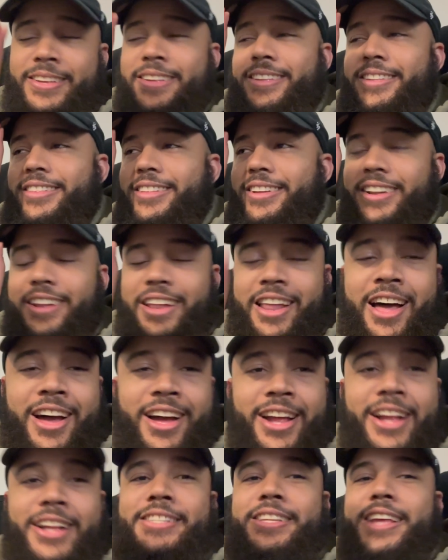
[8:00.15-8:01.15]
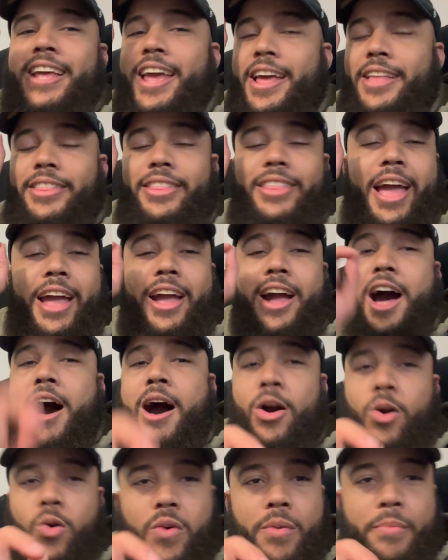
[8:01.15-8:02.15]
The lines at like
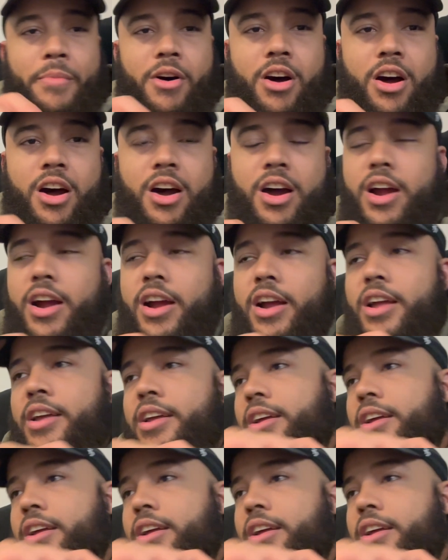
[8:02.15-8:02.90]
Aquamar,